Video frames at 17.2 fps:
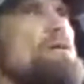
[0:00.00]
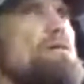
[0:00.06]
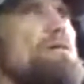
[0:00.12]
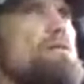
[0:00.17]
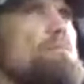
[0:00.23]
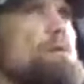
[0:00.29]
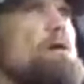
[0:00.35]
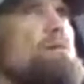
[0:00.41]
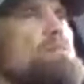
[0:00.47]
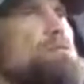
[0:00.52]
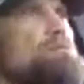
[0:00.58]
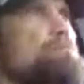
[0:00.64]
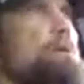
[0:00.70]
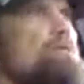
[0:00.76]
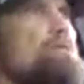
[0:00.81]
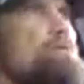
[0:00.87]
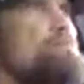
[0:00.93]
The bottomless
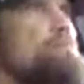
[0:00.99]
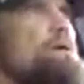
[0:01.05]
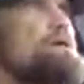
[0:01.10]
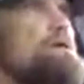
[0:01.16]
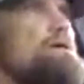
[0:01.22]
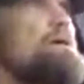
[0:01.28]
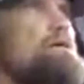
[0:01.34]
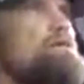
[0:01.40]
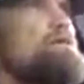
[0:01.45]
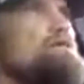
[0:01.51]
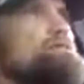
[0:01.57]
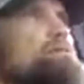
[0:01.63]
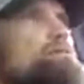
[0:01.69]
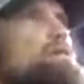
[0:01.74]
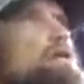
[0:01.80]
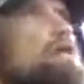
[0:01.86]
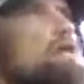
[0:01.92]
pit would be under us.
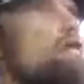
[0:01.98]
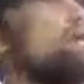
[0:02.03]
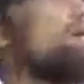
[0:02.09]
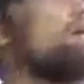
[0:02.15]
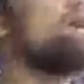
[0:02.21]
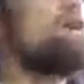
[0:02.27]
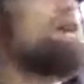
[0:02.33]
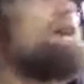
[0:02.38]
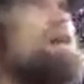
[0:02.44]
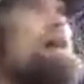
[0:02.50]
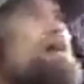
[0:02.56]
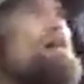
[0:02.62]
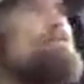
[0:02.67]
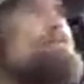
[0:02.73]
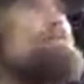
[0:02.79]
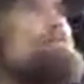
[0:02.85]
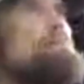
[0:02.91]
No, hell
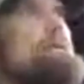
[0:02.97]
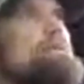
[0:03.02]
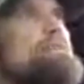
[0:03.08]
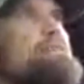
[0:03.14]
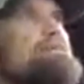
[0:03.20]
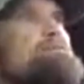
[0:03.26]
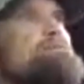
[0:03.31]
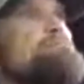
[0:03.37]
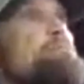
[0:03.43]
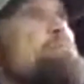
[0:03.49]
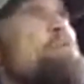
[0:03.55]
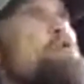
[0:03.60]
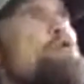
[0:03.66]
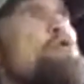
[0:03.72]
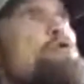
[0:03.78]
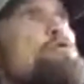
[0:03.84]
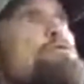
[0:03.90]
from beneath is
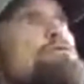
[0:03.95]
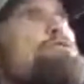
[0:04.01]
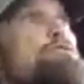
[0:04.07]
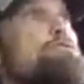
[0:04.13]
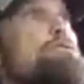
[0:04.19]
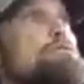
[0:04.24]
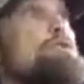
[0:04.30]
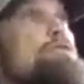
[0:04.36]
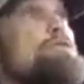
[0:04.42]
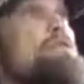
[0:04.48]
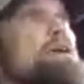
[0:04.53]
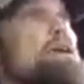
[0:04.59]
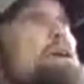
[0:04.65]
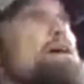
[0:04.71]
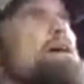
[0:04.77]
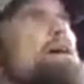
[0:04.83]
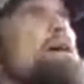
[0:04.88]
moved for
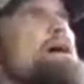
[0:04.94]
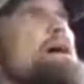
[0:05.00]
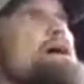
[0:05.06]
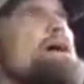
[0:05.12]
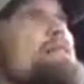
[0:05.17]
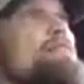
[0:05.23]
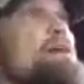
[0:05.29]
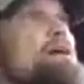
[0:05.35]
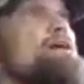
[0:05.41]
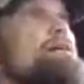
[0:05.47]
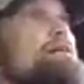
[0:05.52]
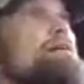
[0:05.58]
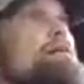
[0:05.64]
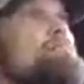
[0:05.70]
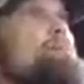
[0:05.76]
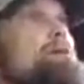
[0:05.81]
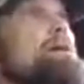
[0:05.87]
thee at thy
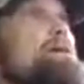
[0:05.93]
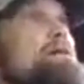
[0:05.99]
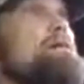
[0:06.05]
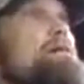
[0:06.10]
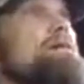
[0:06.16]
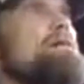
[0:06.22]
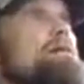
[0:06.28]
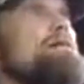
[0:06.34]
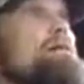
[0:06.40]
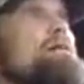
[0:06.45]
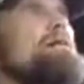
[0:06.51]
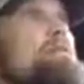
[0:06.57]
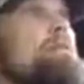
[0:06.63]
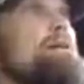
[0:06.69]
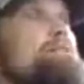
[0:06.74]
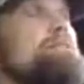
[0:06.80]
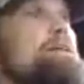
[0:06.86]
coming.
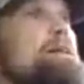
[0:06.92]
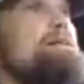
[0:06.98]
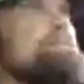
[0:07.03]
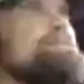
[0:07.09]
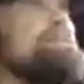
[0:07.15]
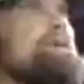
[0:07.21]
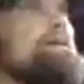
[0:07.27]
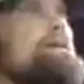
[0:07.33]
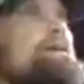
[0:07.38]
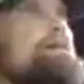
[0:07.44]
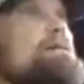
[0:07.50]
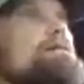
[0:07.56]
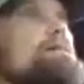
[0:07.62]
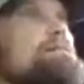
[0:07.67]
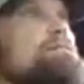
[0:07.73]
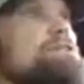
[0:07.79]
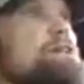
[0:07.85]
That's in
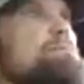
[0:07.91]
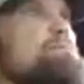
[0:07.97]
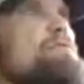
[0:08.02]
Isaiah chapter